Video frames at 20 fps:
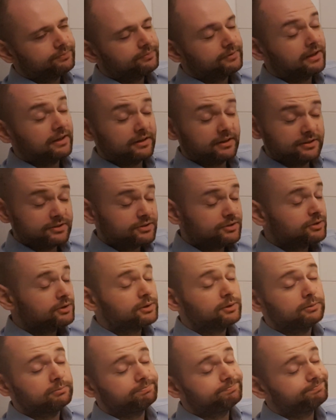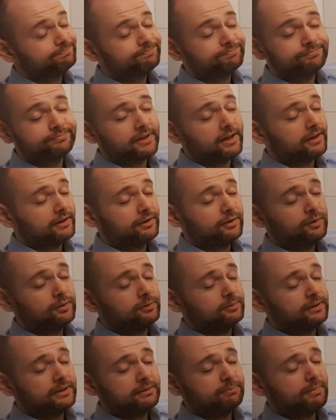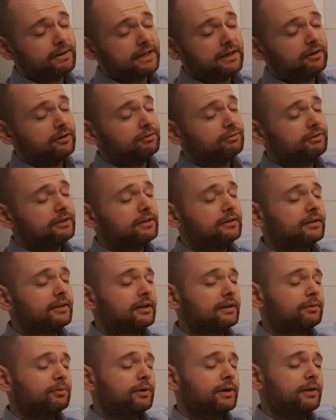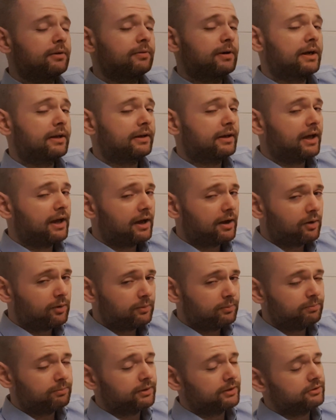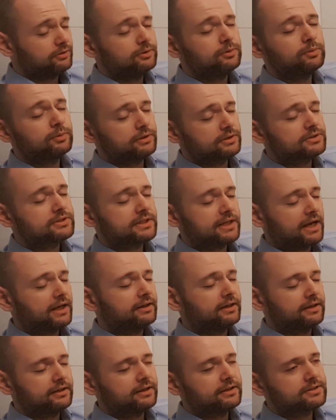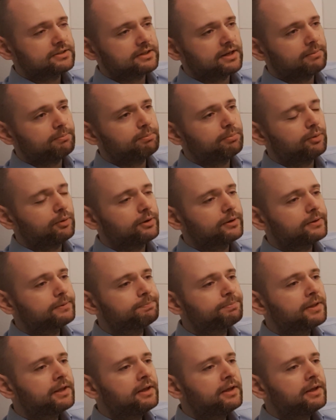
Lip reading: It is true. I know it may not feel that way right now, but you will stagnate at some point.